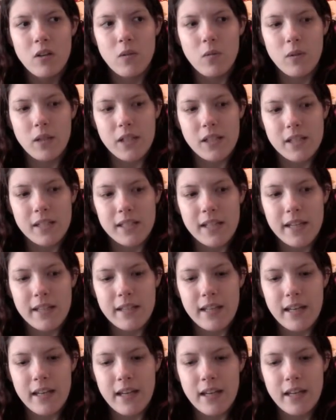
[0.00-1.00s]
was that
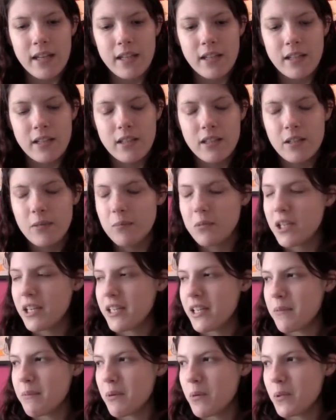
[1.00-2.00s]
they I'm
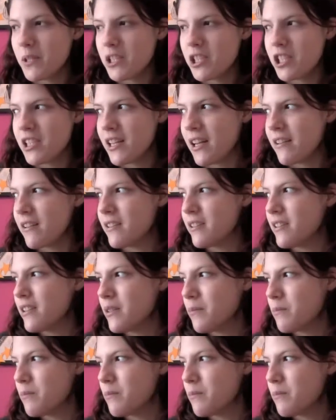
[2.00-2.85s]
trying to get my words together.